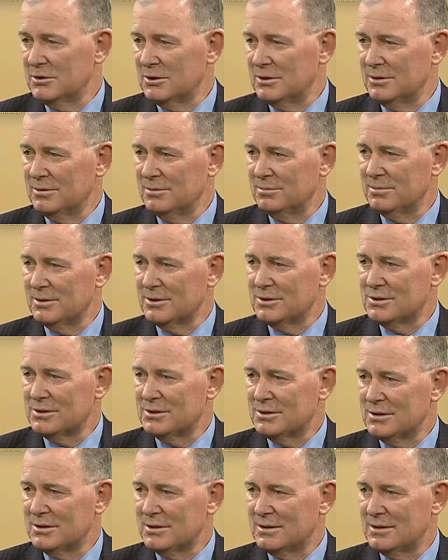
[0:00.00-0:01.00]
they've just appeared
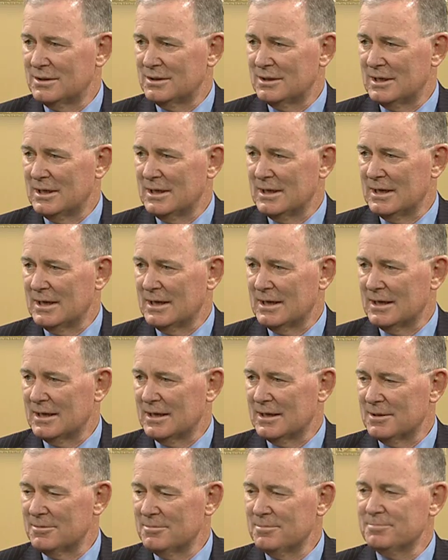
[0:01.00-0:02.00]
out of the blue, and it's like,
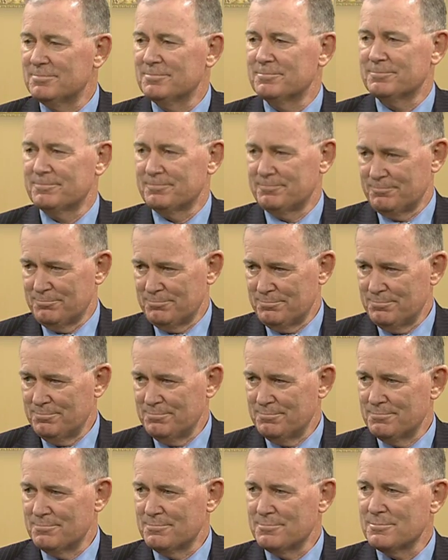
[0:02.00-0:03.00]
okay, now we
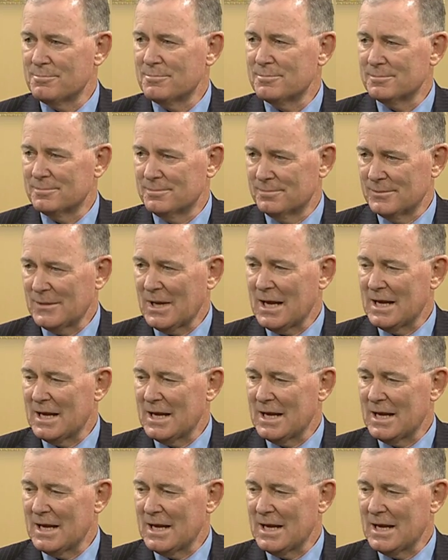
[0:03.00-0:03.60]
have to deal with them.